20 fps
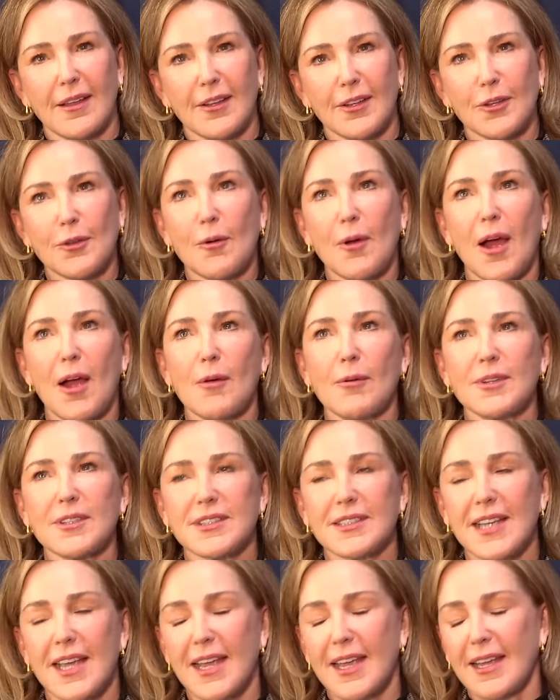you know, I always
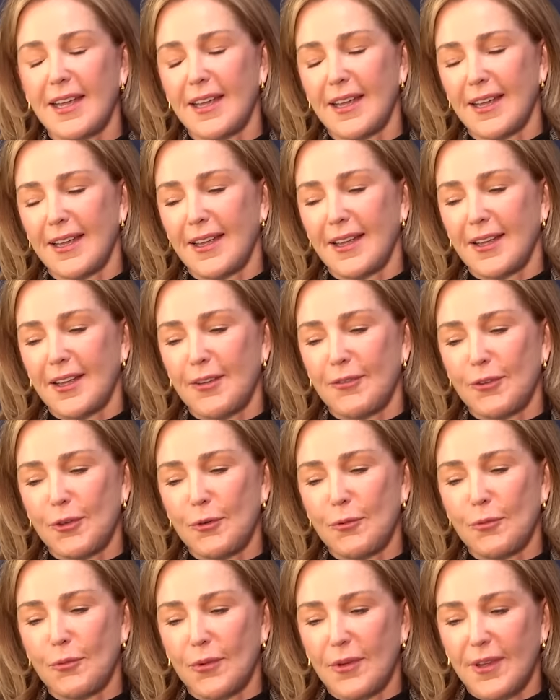say, if
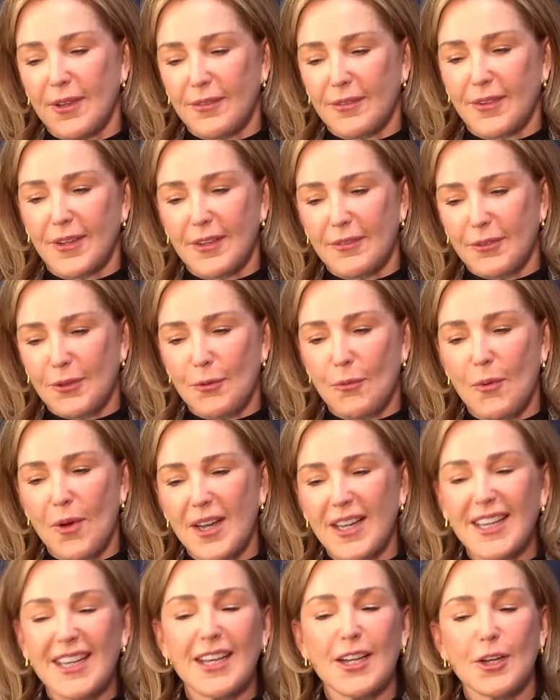you if, if you
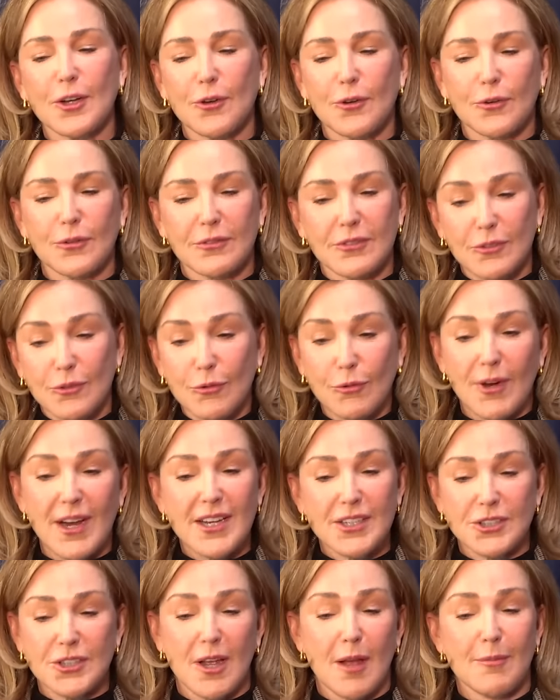want to get a
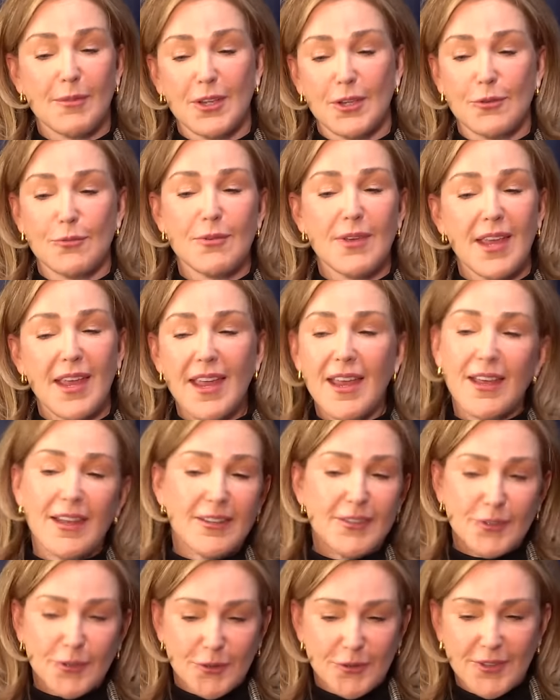great job that you
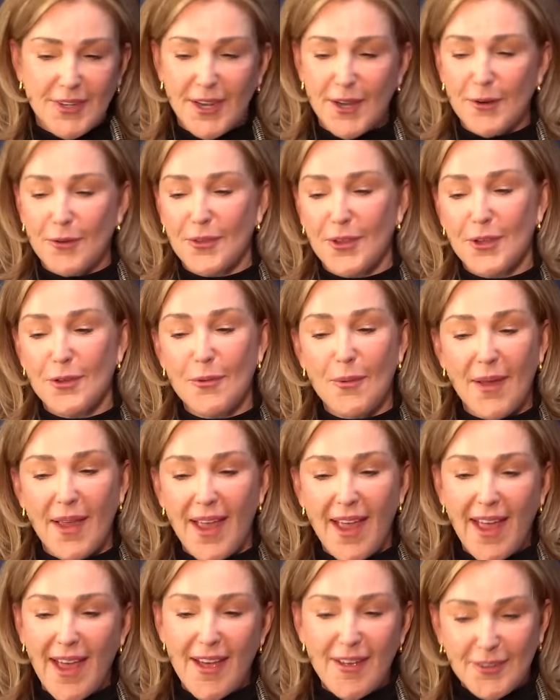can't turn down or that you
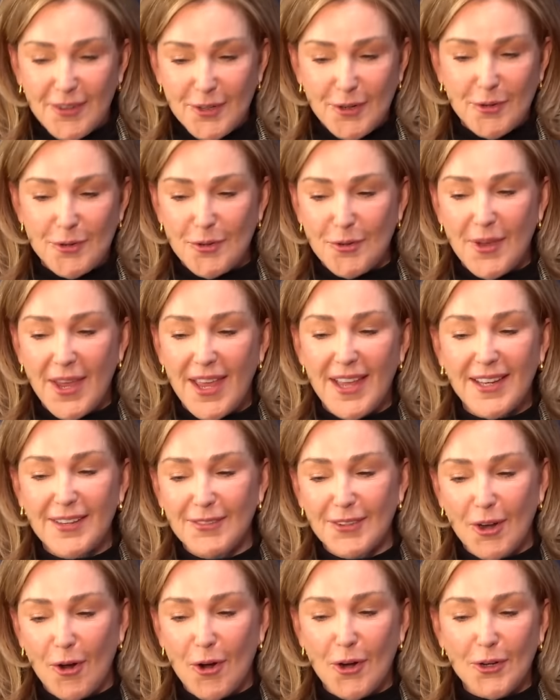have you know you can't
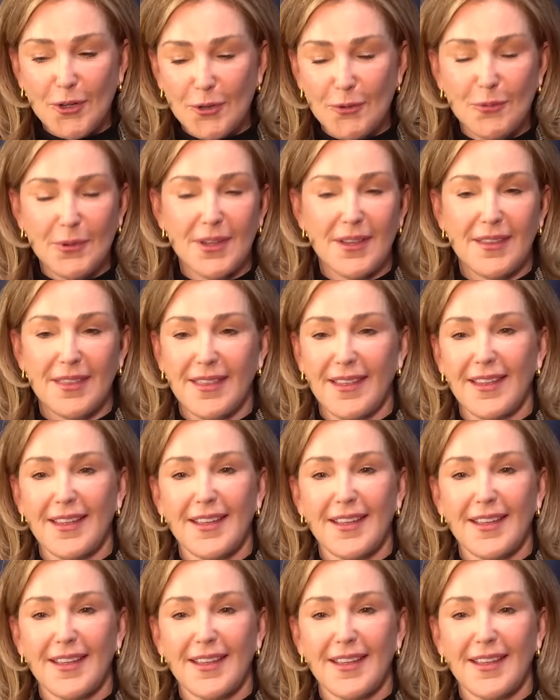even argue with